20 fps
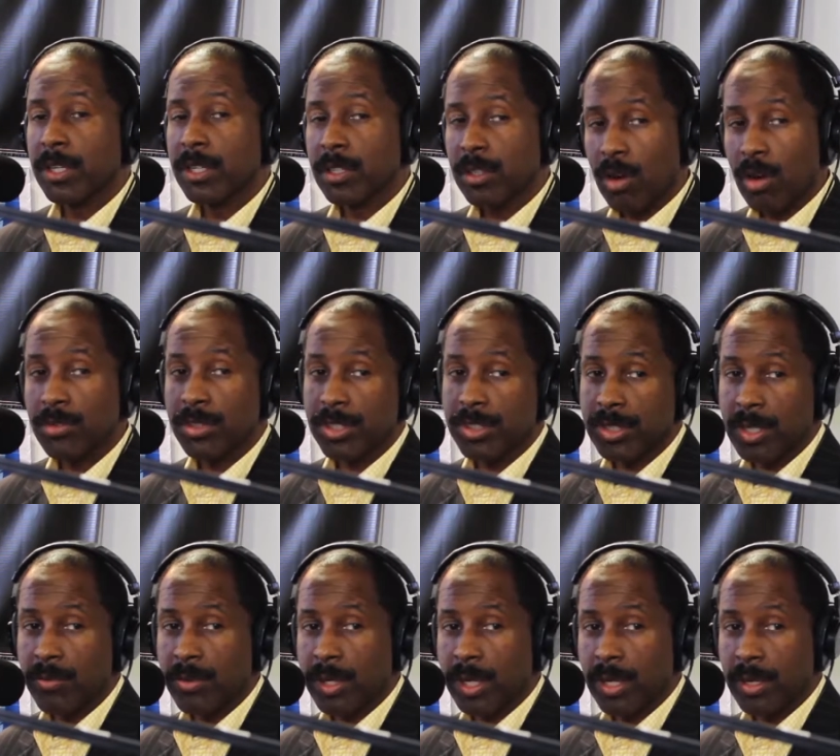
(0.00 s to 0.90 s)
coaching
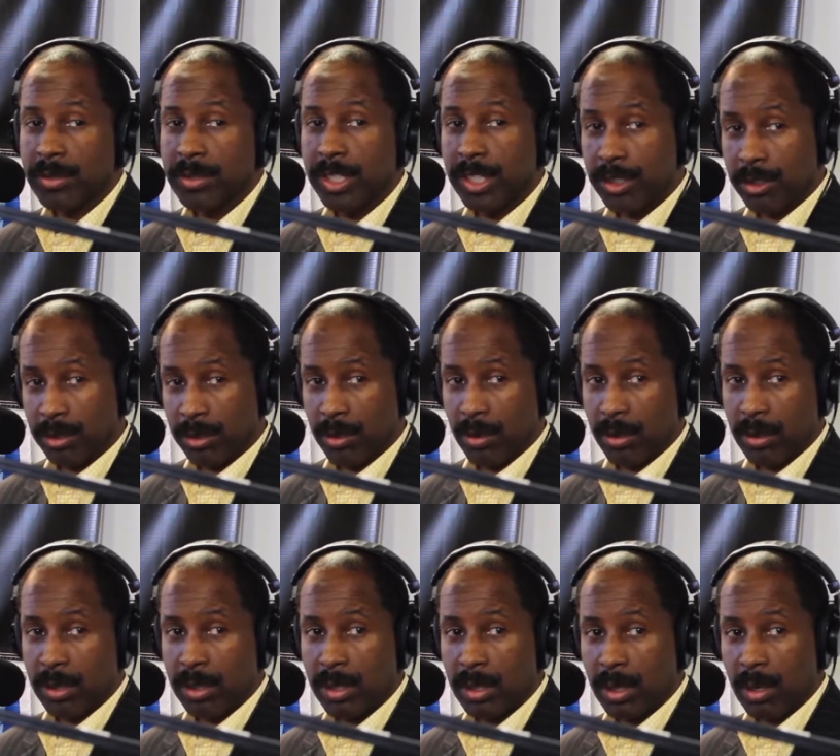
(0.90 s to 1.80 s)
someone else in New
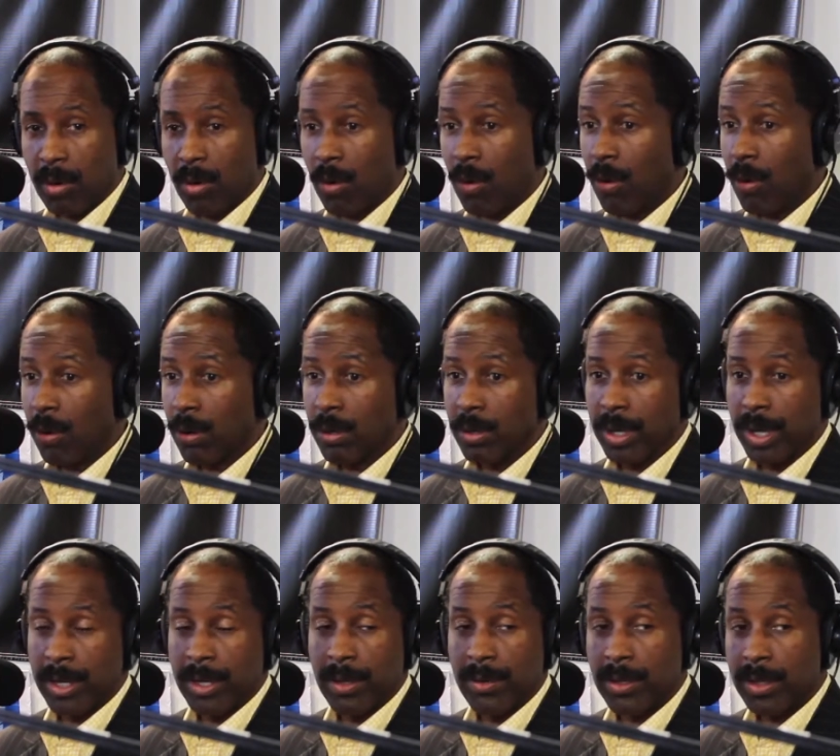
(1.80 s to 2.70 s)
York or
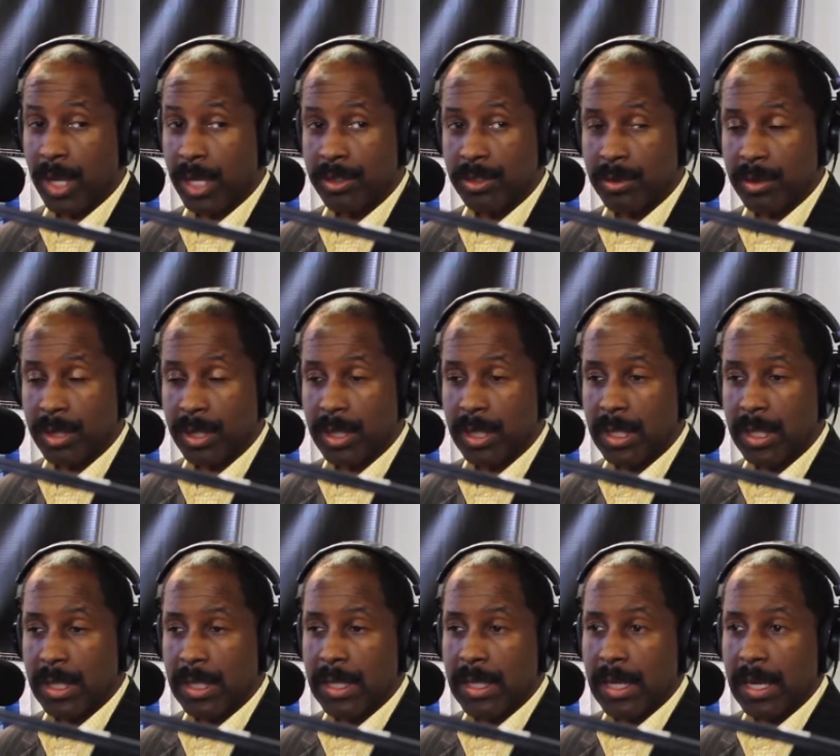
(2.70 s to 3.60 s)
another country.
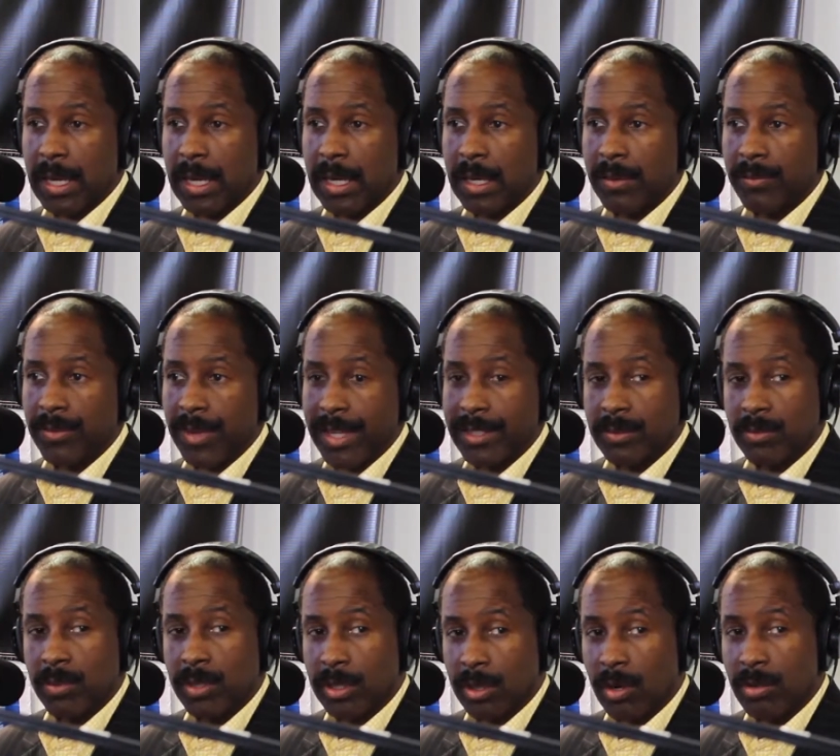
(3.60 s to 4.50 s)

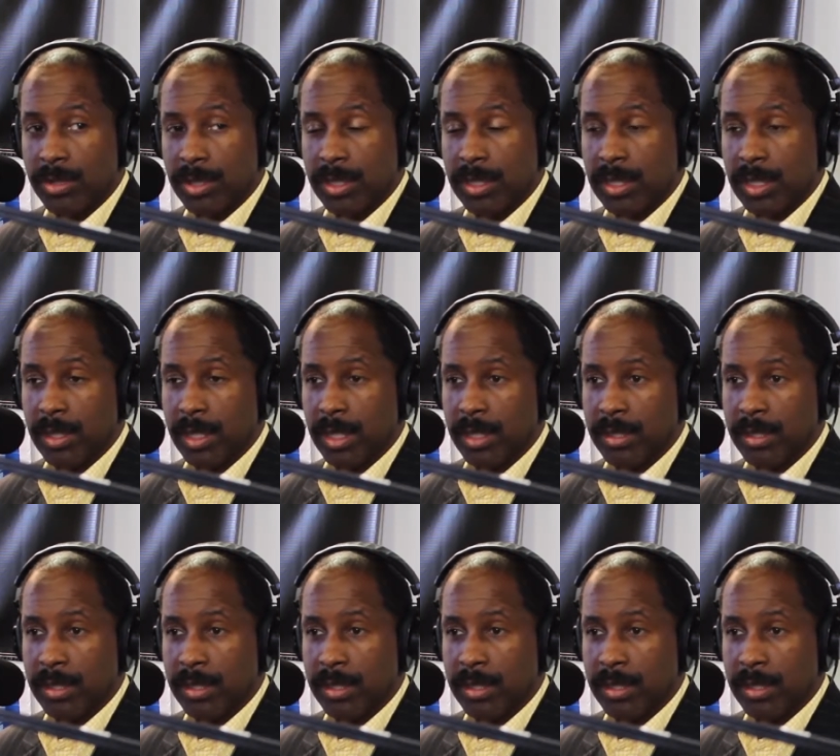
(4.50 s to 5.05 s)
That's what coaching